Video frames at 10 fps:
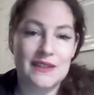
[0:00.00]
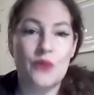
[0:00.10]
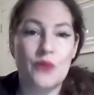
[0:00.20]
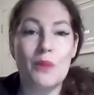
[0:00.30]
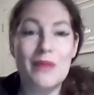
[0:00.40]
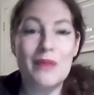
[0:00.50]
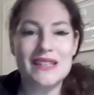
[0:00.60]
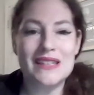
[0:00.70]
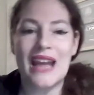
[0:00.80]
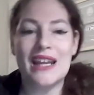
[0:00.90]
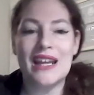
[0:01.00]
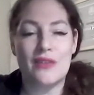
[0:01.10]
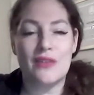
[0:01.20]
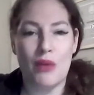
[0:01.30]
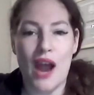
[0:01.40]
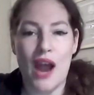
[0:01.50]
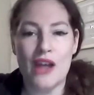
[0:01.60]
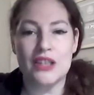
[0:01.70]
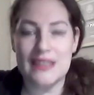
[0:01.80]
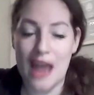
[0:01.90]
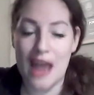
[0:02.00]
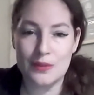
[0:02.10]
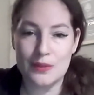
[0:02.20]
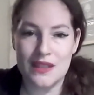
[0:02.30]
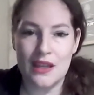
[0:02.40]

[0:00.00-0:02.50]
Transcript: So if you're missing any of the prior steps,